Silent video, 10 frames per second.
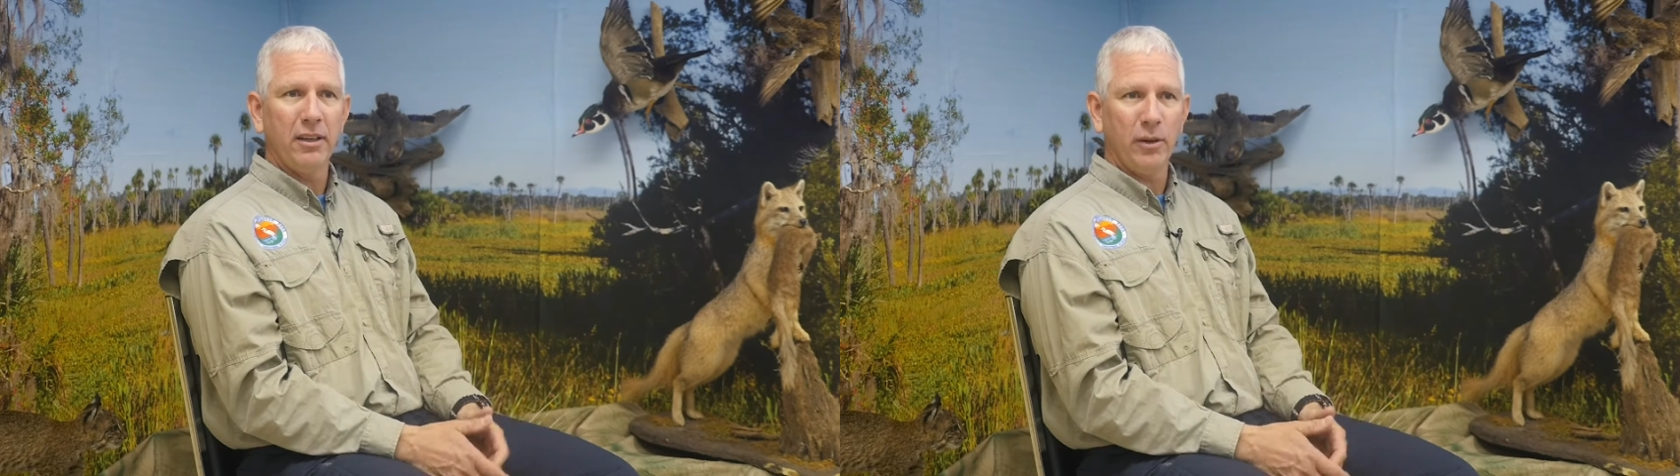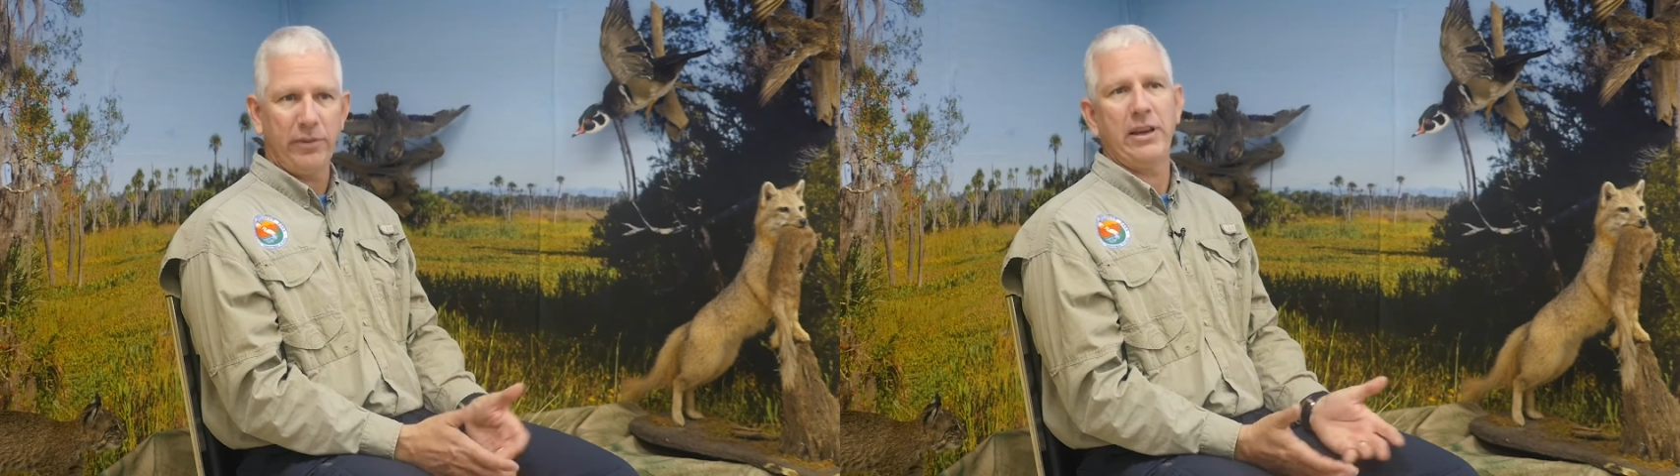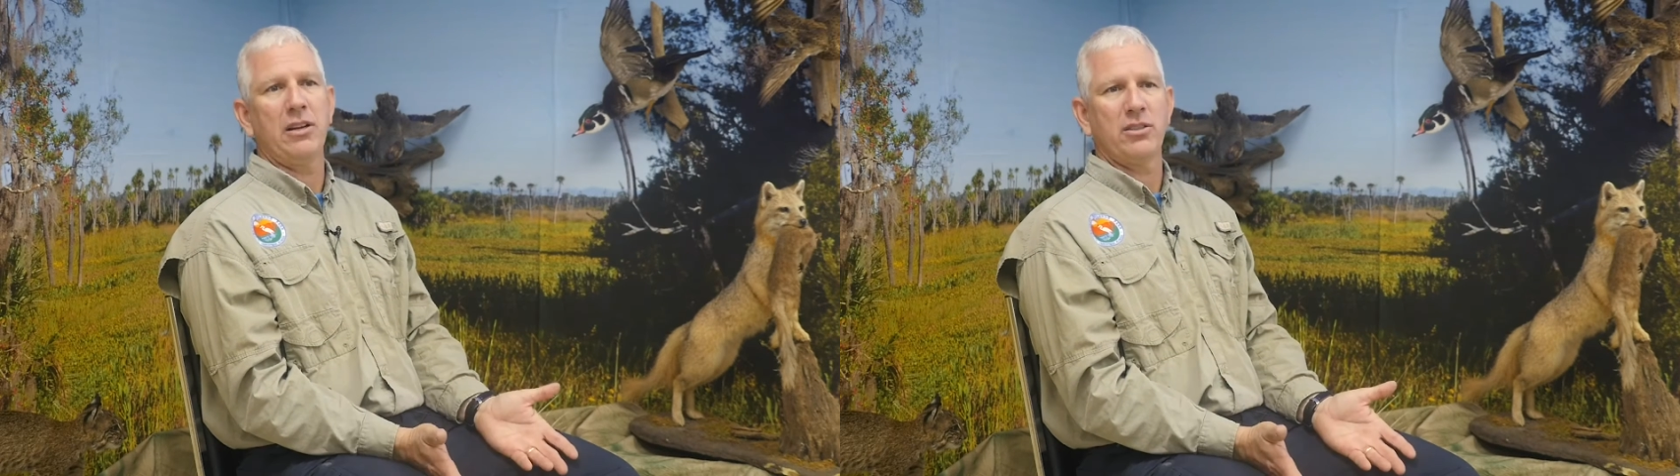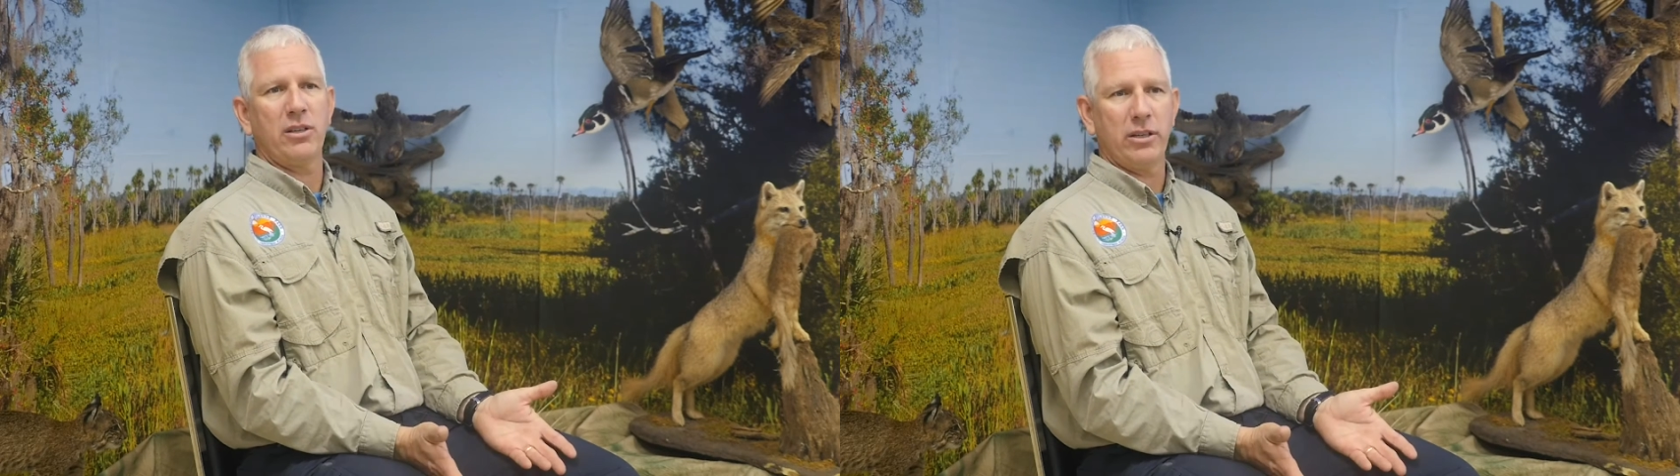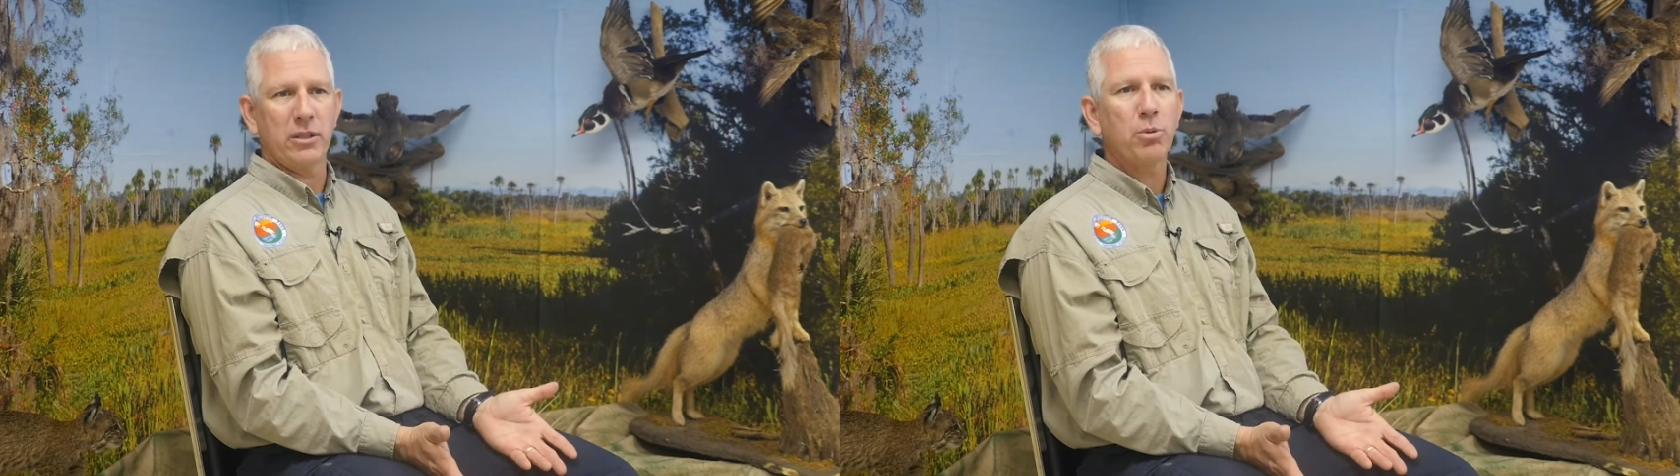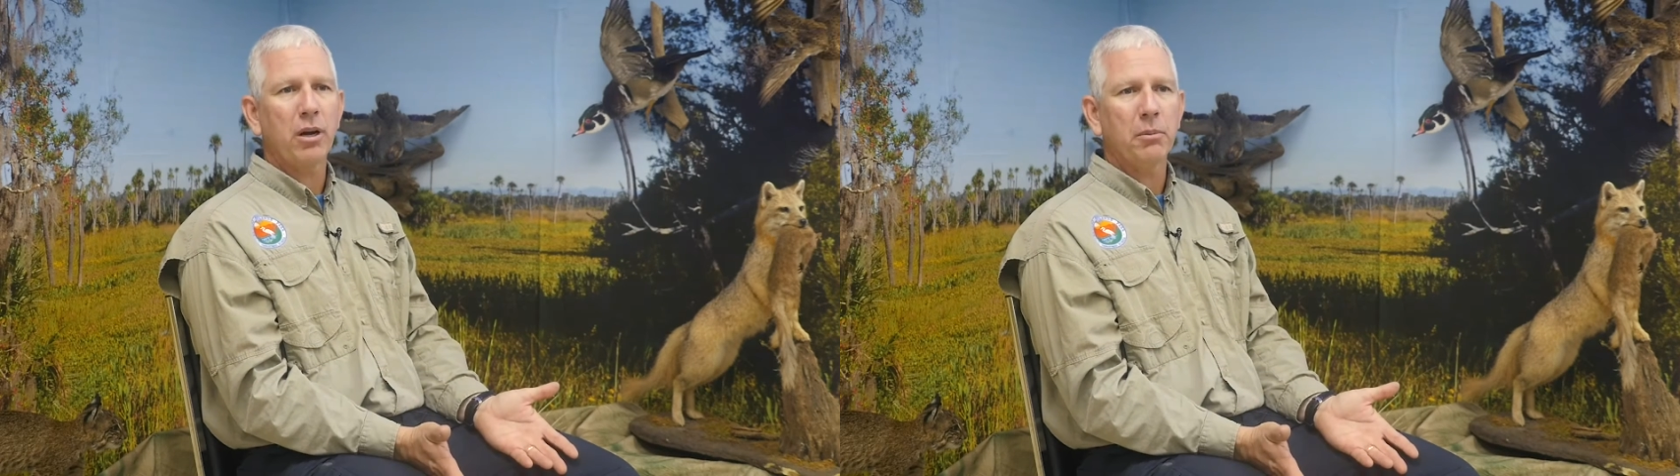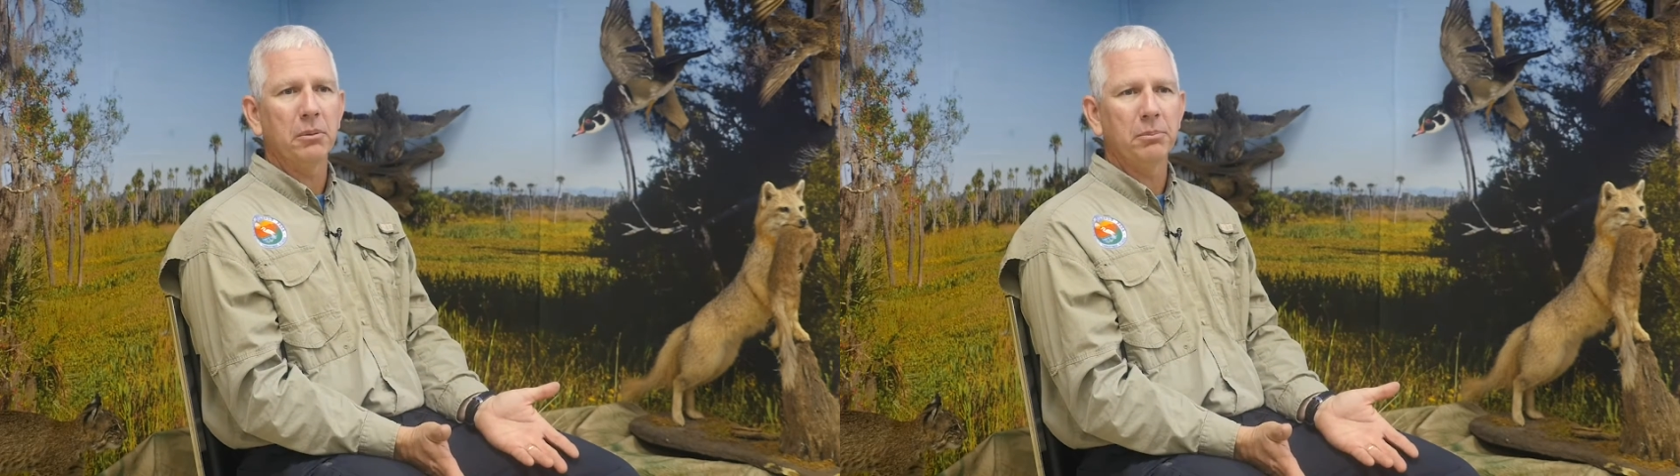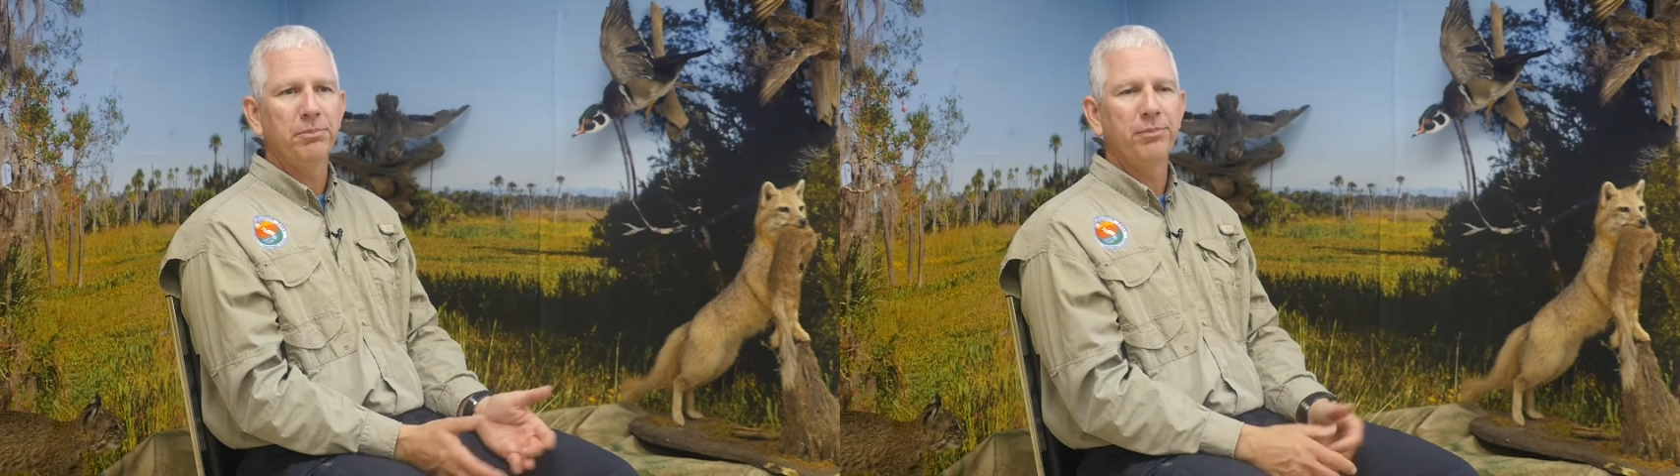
and we've got a serious problem.